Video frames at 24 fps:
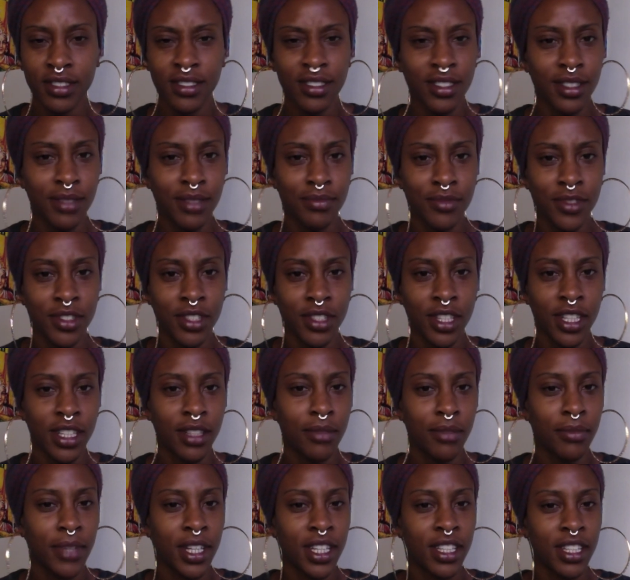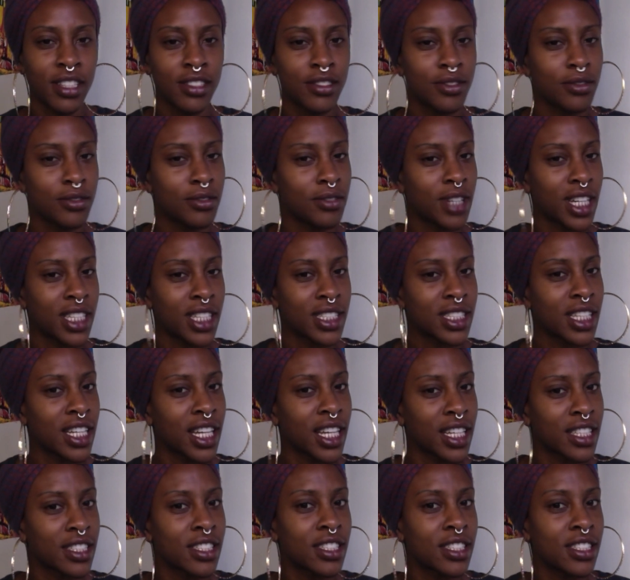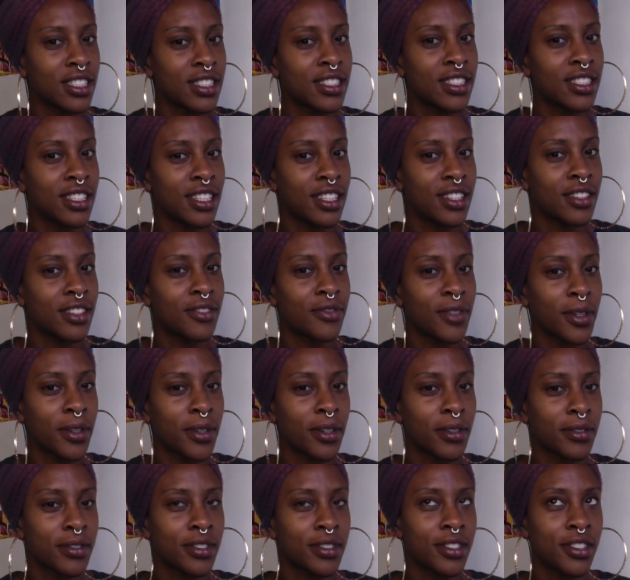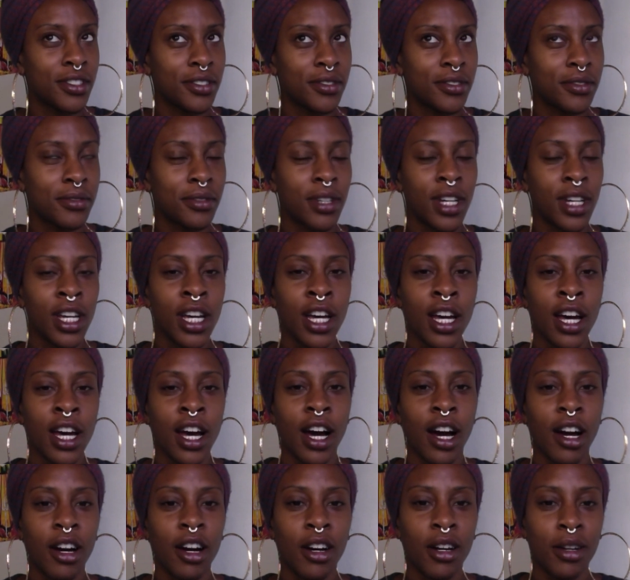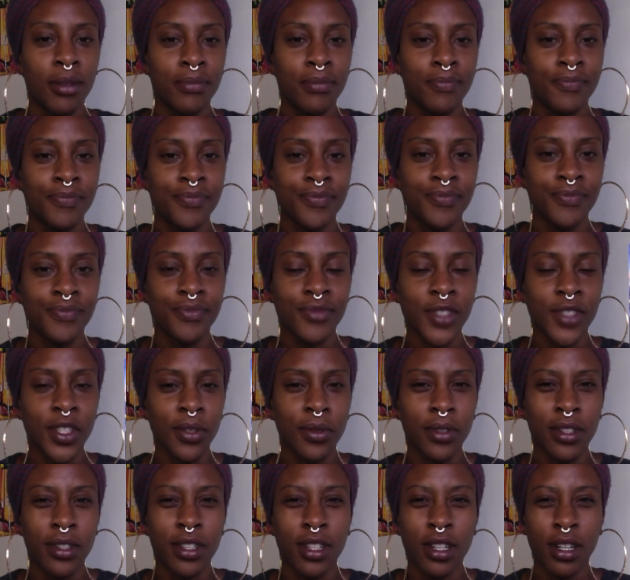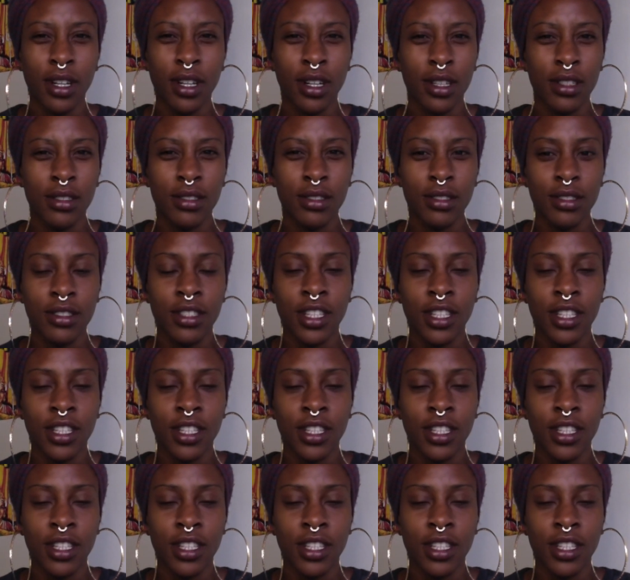I'm trying to make it so you guys can actually see the photos too. Or the cards.